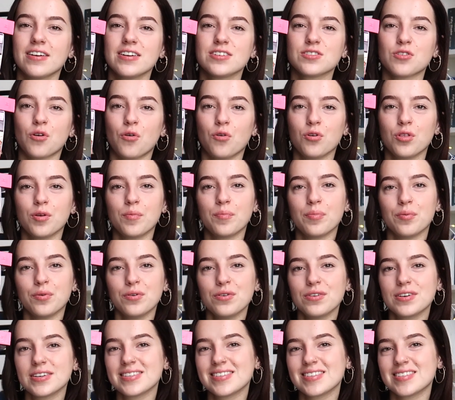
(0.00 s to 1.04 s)
is all the
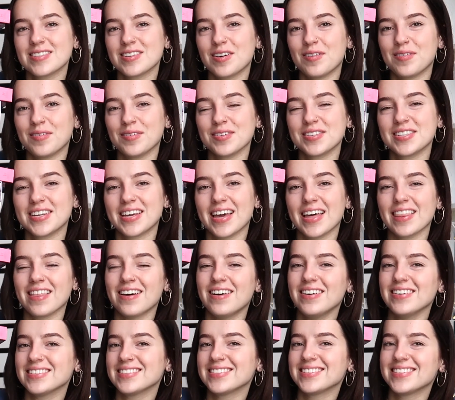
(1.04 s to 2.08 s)
books all
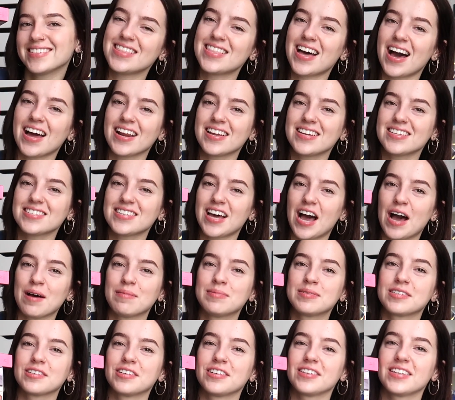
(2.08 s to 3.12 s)
together. That is
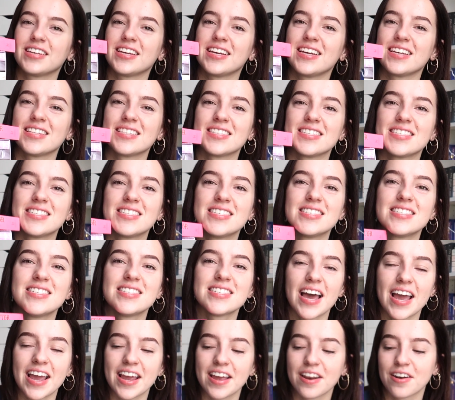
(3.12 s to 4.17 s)
absolutely
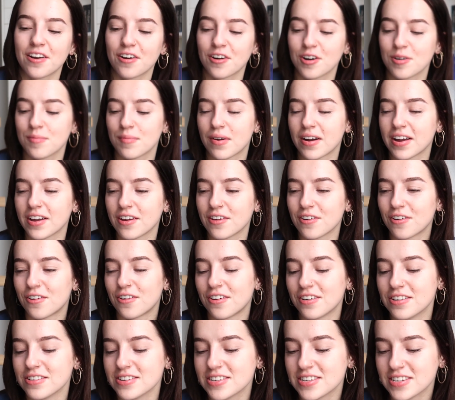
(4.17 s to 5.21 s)
insane. Oh my
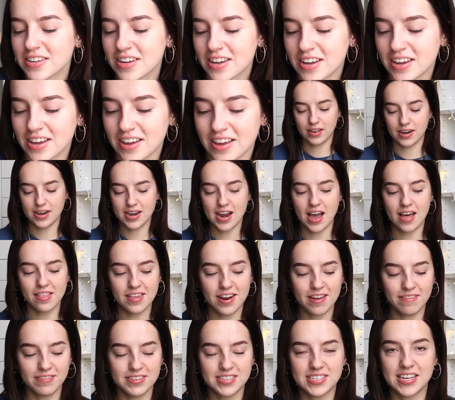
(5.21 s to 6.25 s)
god. Now that
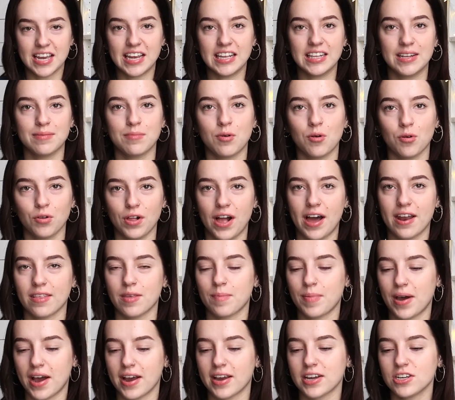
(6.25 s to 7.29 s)
I've seen them all out of the
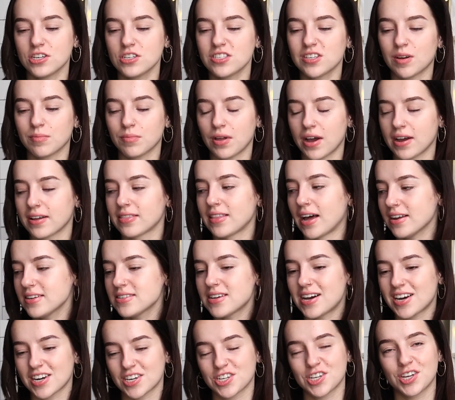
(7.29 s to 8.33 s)
packages, I'm like, that is
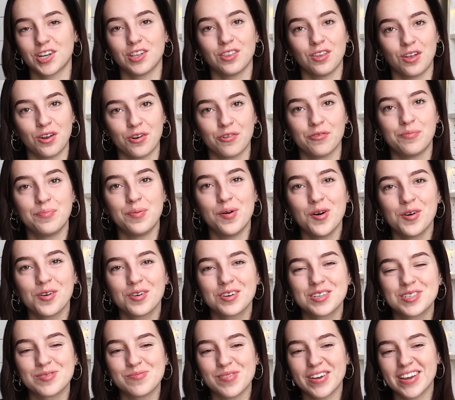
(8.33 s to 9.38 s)
actually a lot of
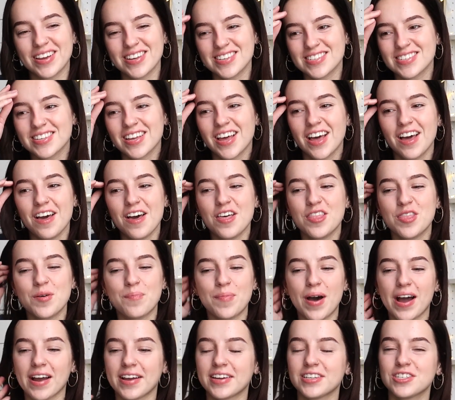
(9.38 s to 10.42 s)
books, because the
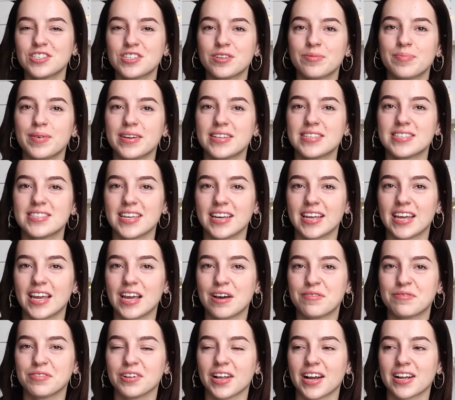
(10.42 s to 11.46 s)
packages have been sitting
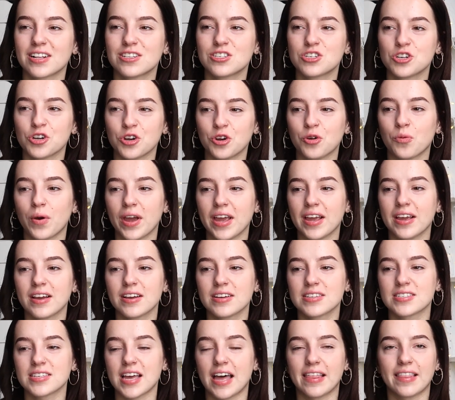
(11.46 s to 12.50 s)
here for like 2
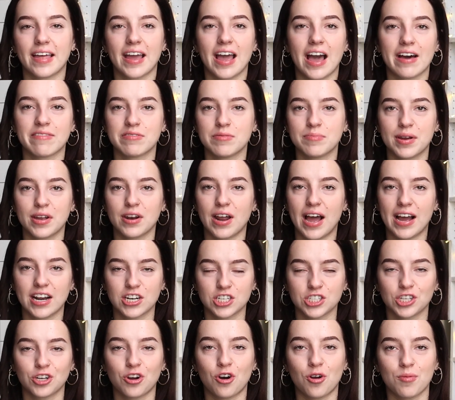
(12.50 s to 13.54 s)
weeks and they haven't been
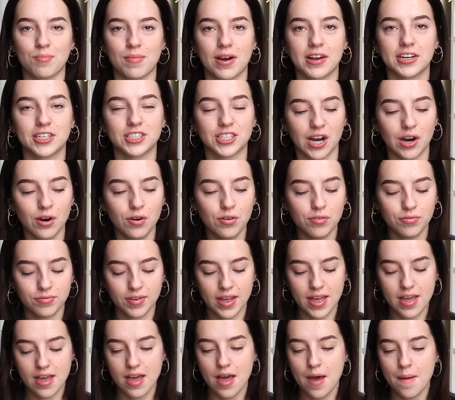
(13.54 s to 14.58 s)
actually on my shelf.
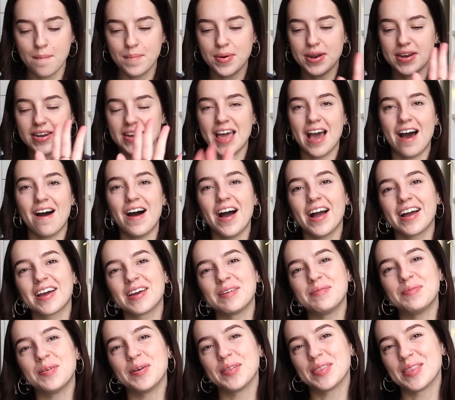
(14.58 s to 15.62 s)
But now I
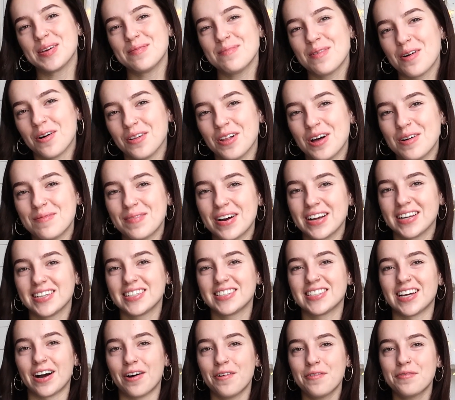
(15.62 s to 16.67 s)
can put them all on my
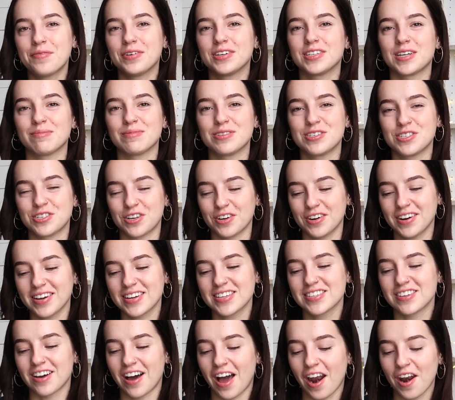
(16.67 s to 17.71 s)
shelf, which I'm so
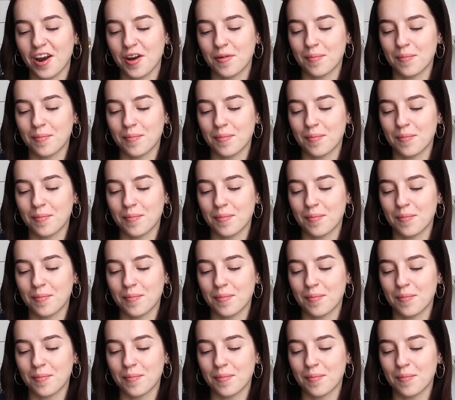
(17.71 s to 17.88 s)
excited